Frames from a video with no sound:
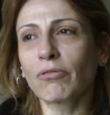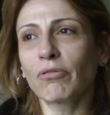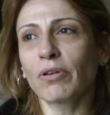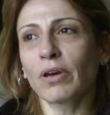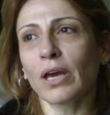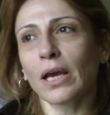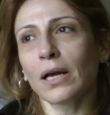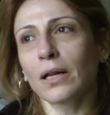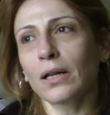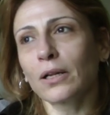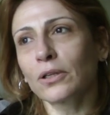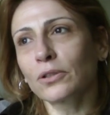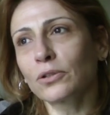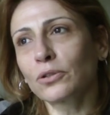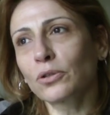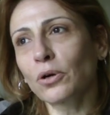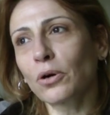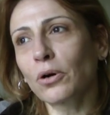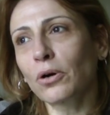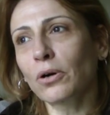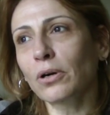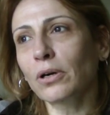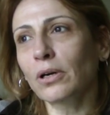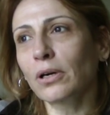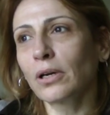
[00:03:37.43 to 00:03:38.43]
veiled
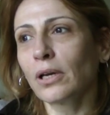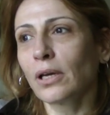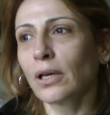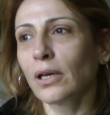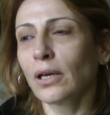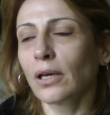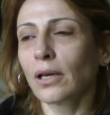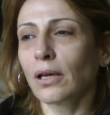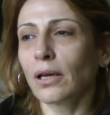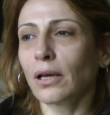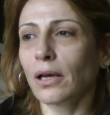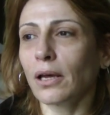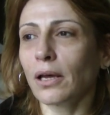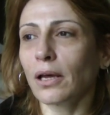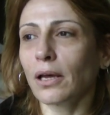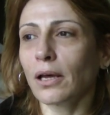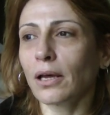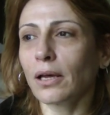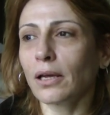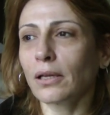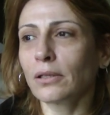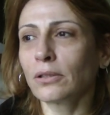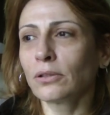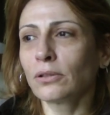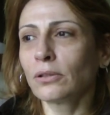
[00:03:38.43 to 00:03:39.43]
or
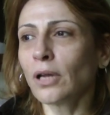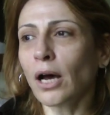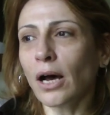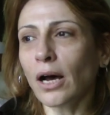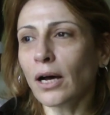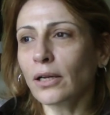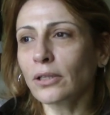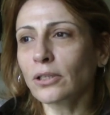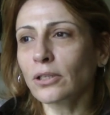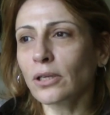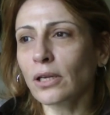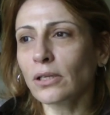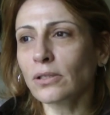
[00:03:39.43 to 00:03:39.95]
not.